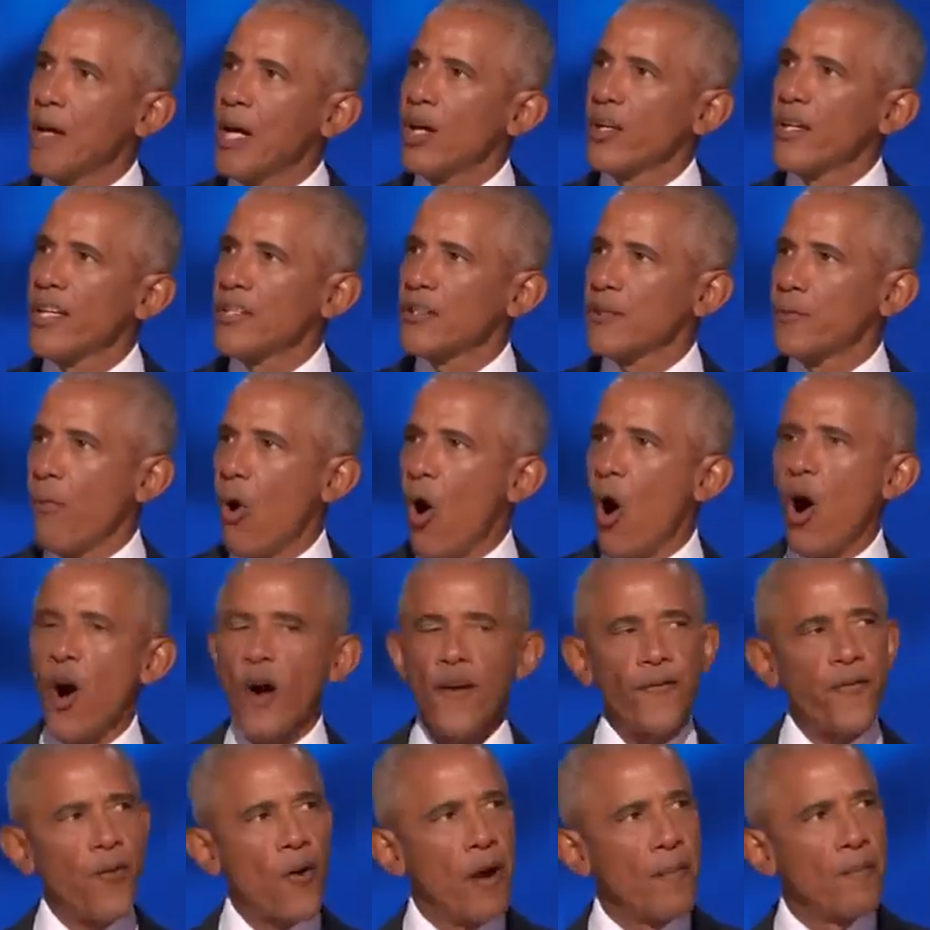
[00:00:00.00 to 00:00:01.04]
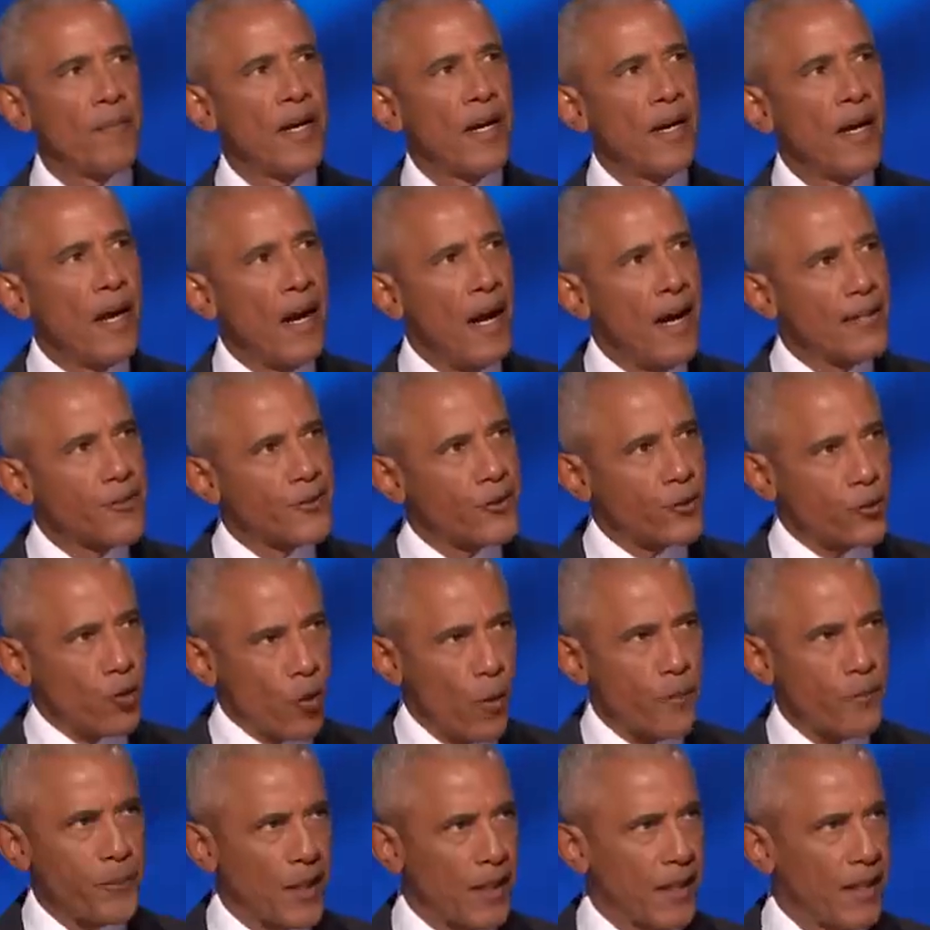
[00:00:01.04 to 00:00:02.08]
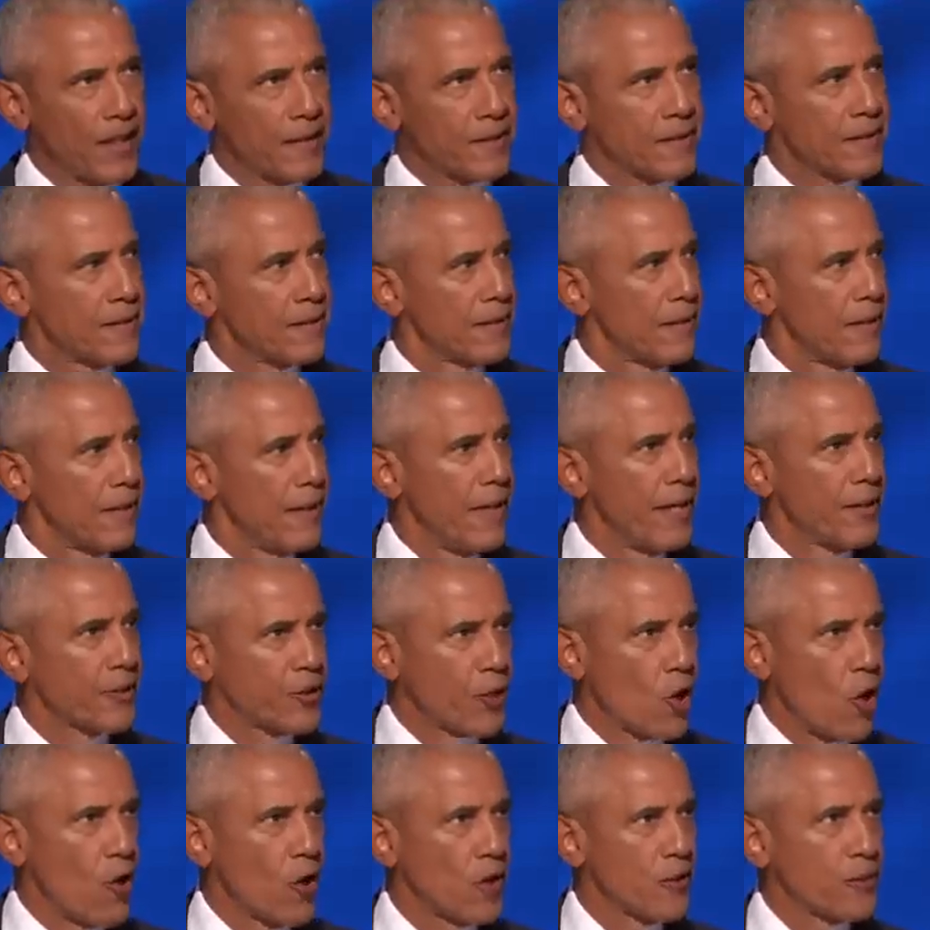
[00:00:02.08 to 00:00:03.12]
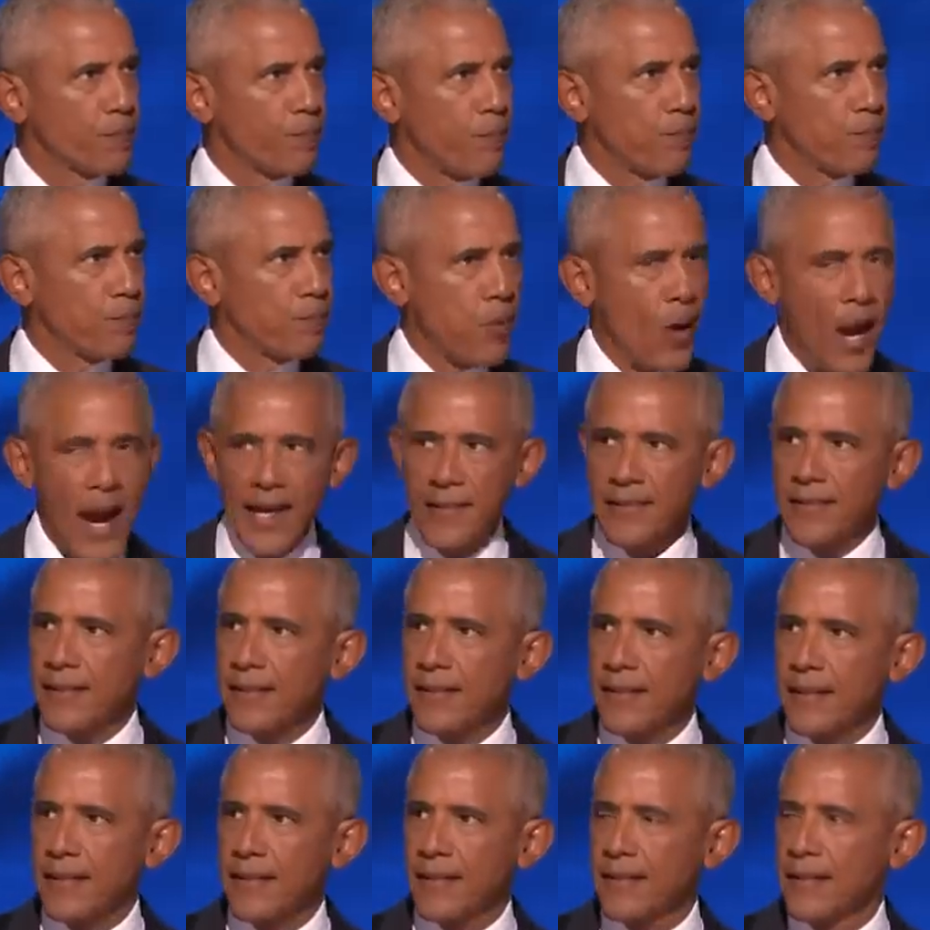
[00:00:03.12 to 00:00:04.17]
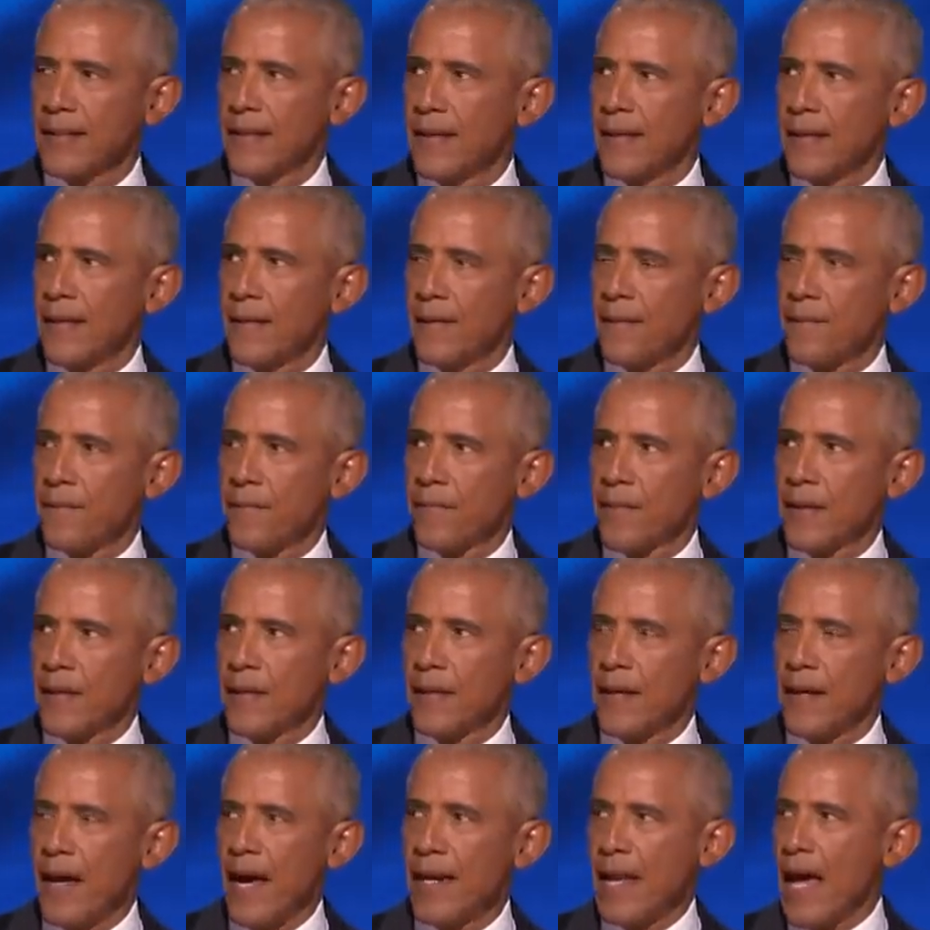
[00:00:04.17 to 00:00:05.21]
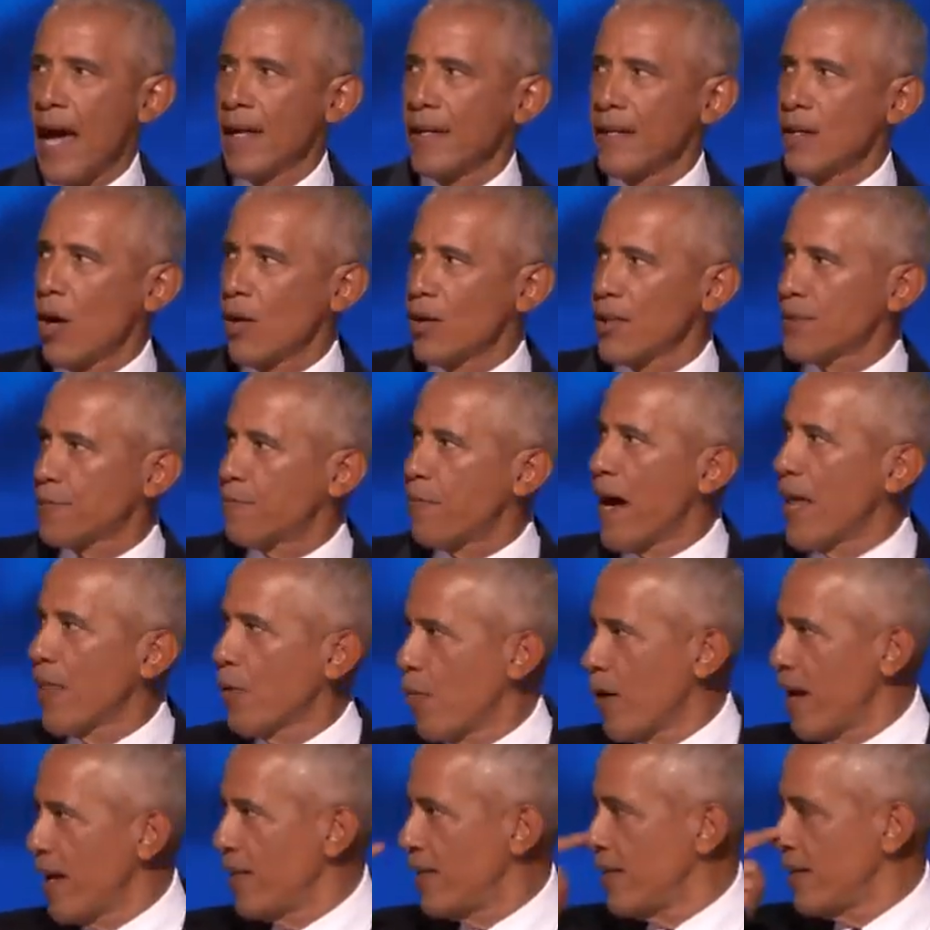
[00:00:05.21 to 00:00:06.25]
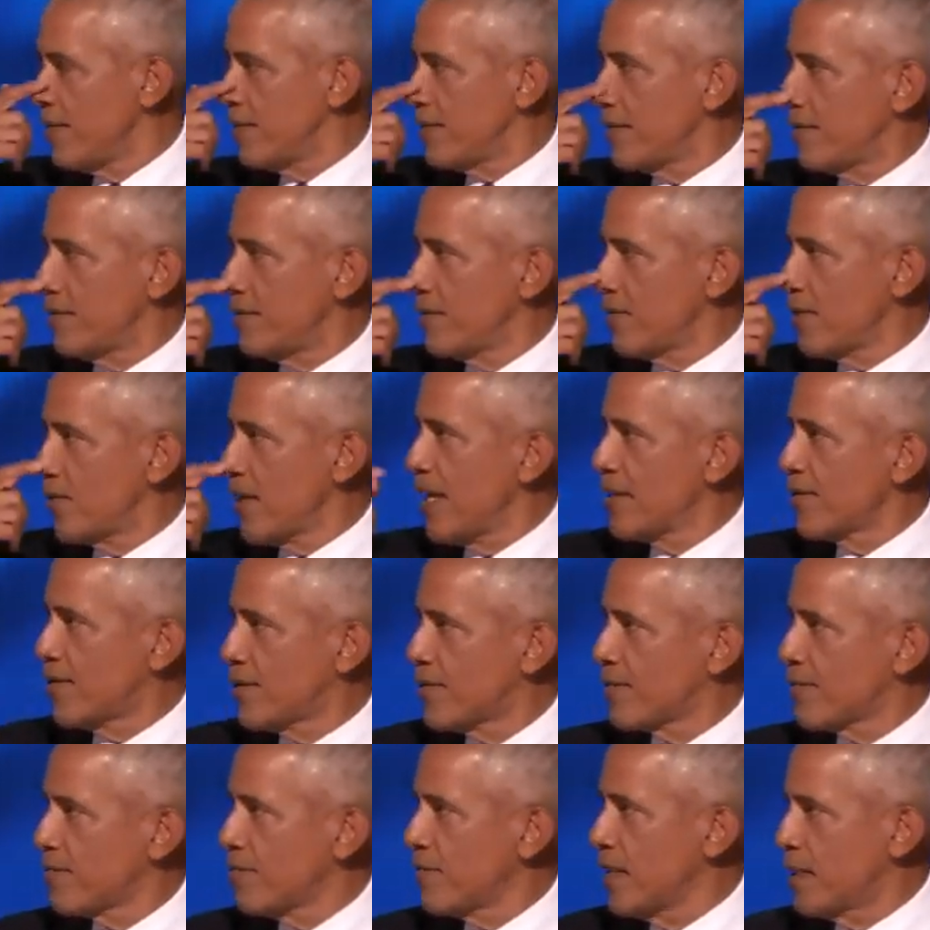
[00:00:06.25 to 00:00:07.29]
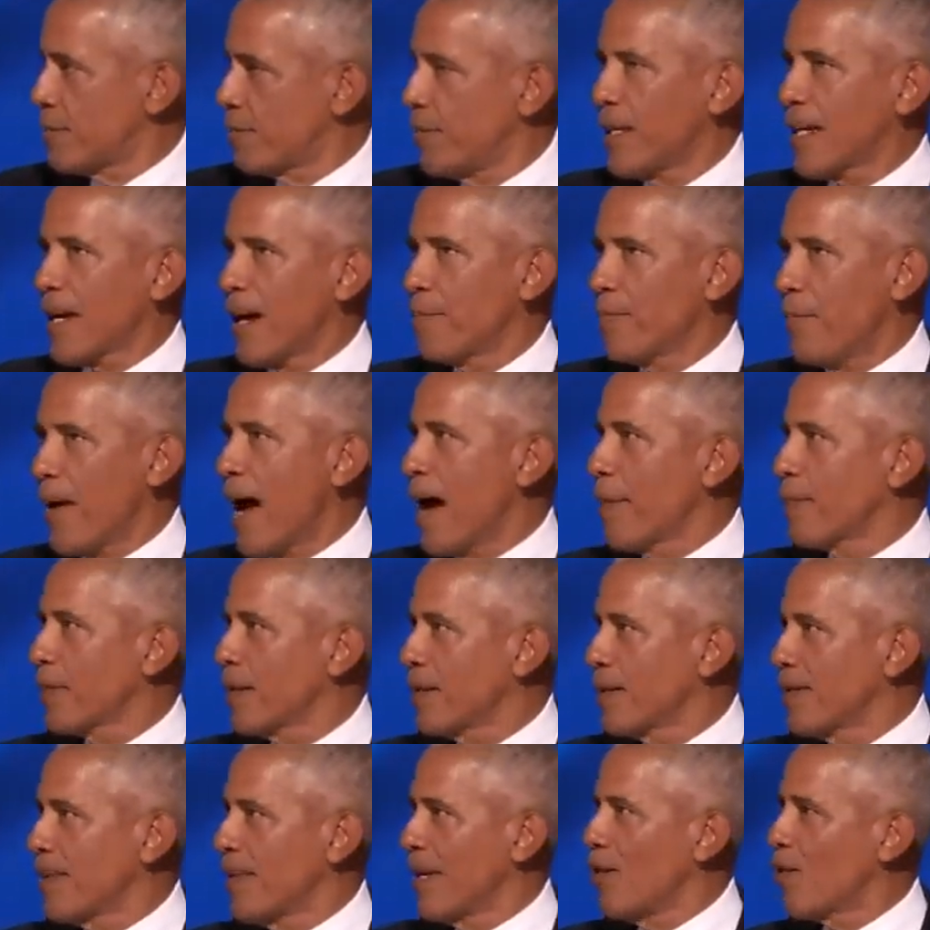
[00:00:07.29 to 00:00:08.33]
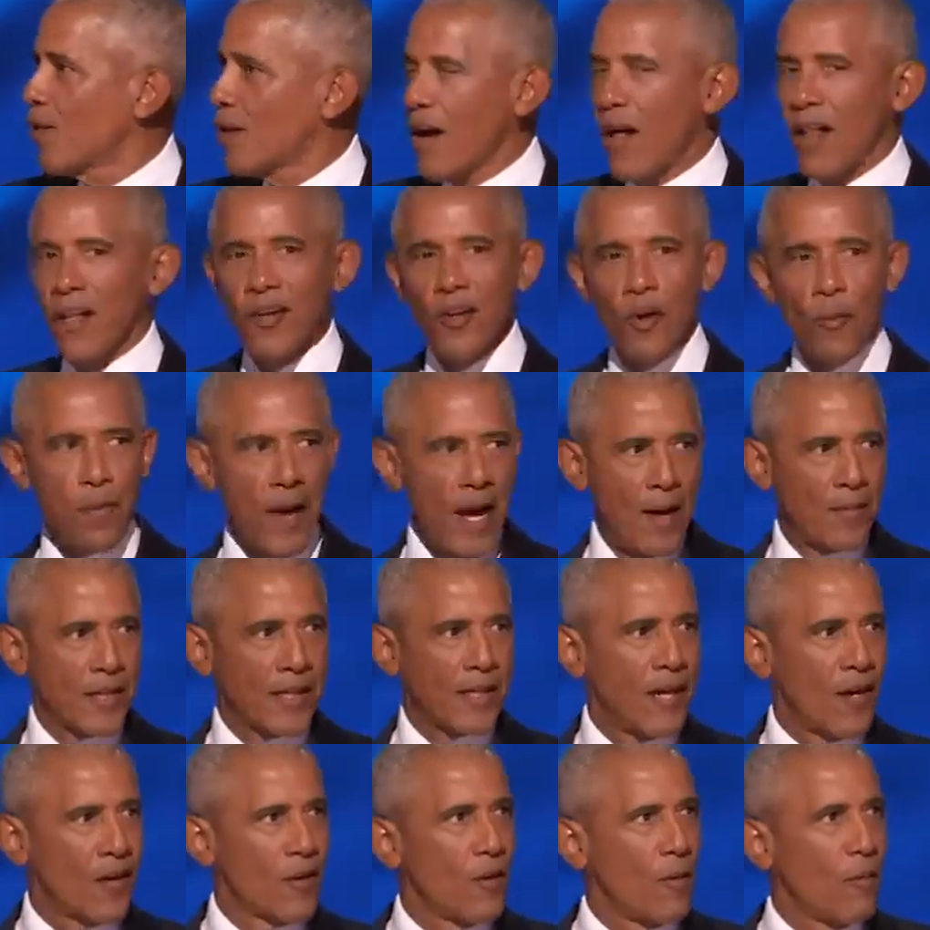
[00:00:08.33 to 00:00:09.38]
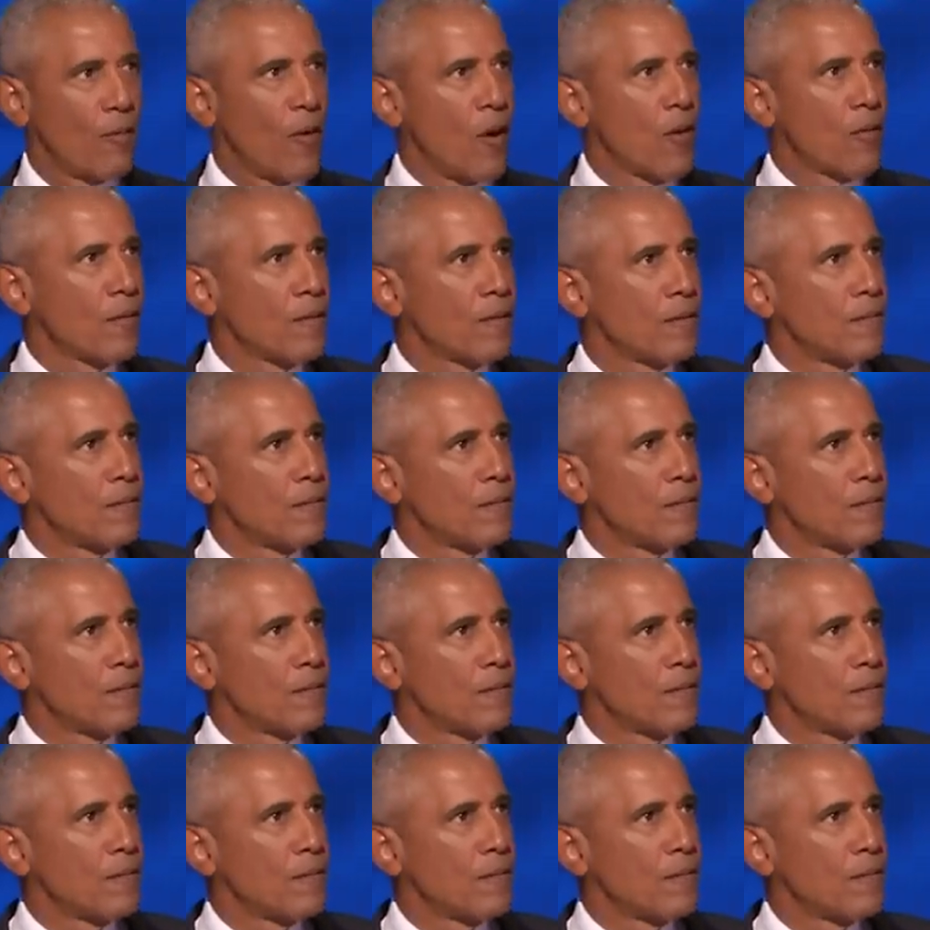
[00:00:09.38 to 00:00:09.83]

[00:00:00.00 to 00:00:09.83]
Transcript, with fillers: millions more from unscrupulous insurance practices. I, I noticed, by the way, that since it's become popular, they don't call it Obamacare no more.